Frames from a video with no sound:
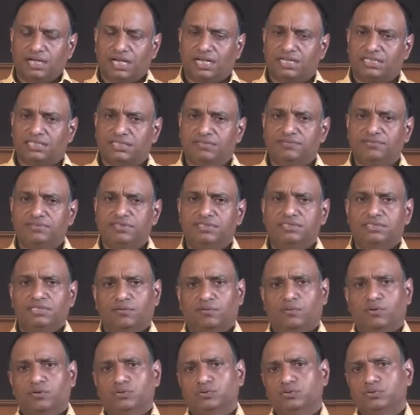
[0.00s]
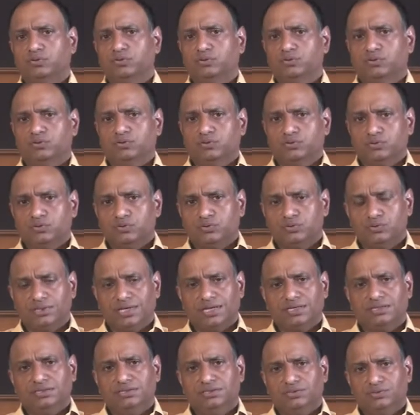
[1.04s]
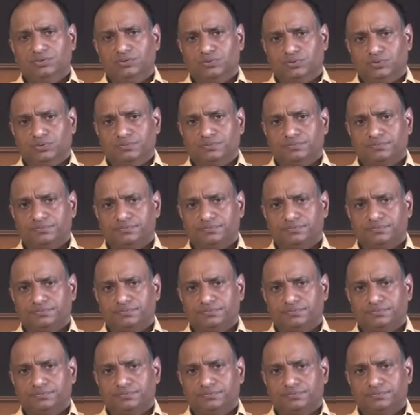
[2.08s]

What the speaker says: activities I want to get into?